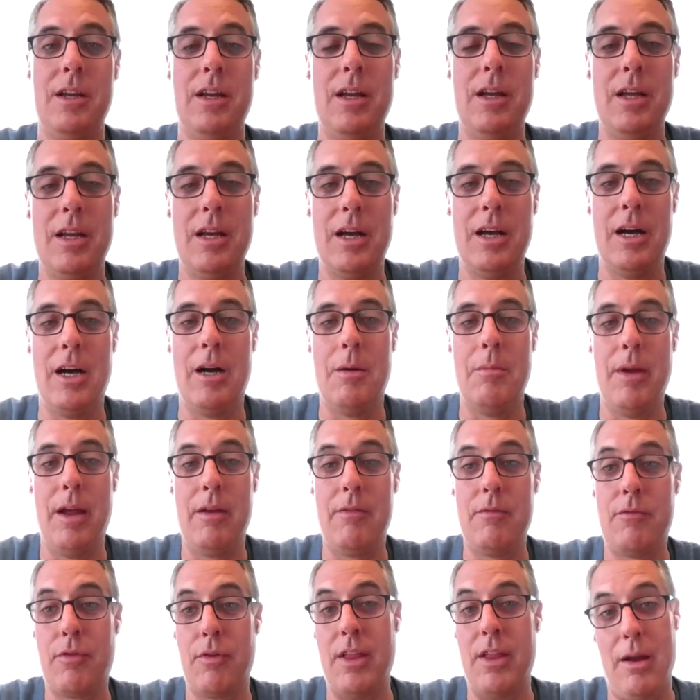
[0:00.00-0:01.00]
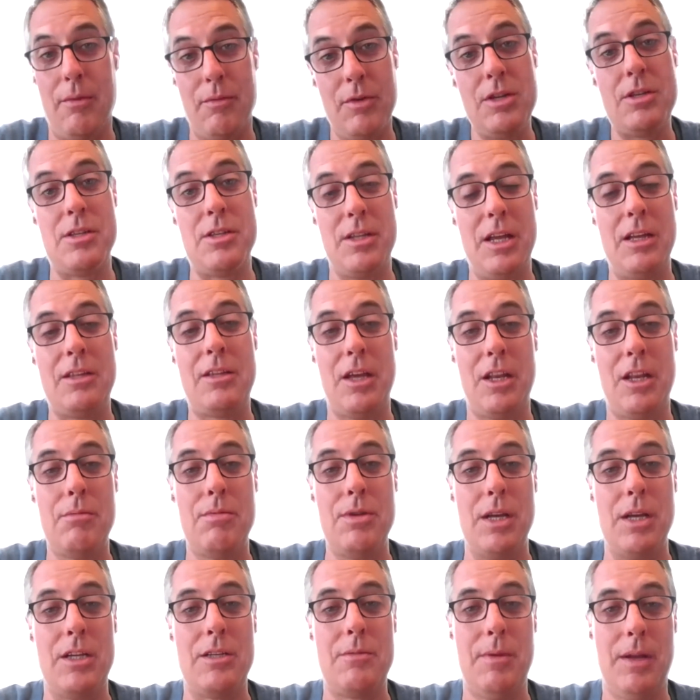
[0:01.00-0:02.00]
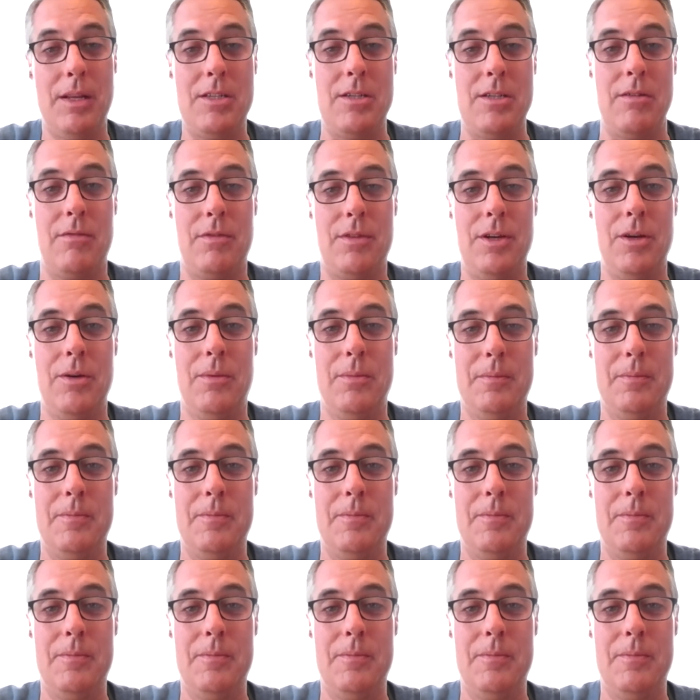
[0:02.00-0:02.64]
and for that reason, they tend to be expensive too.